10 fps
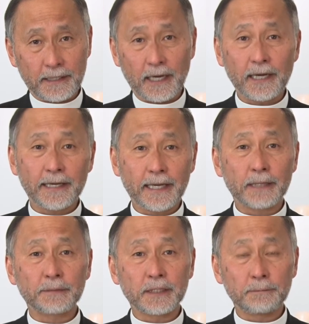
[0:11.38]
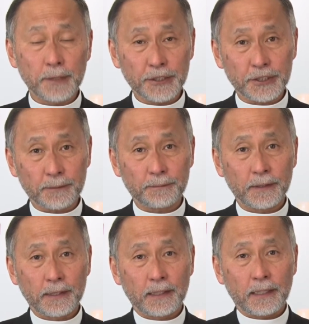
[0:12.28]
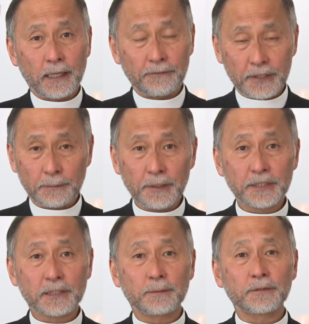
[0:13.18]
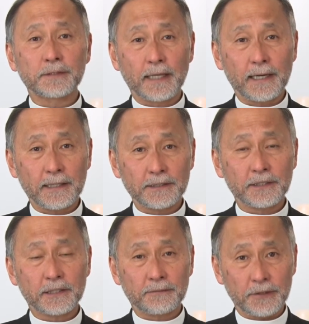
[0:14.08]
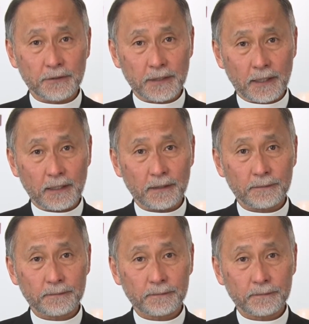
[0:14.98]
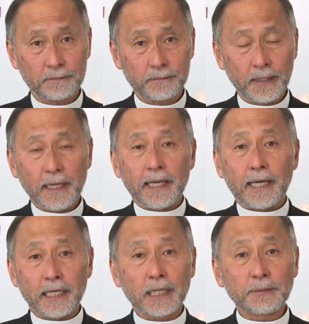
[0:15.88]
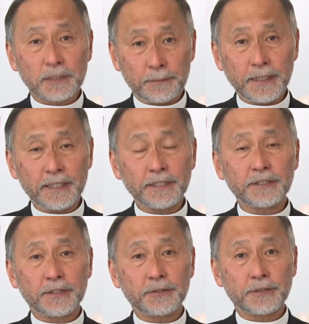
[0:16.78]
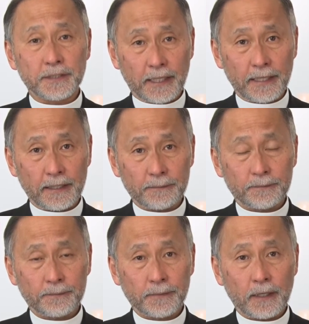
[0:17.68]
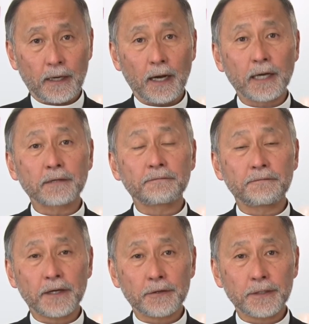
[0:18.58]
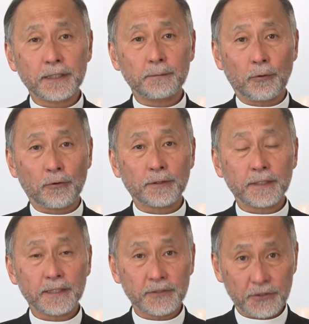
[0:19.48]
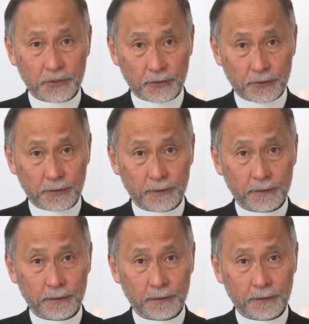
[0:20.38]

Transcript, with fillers: and I am the Bishop of the Episcopal Diocese of Utah. And I'm speaking to you today on a very important concern,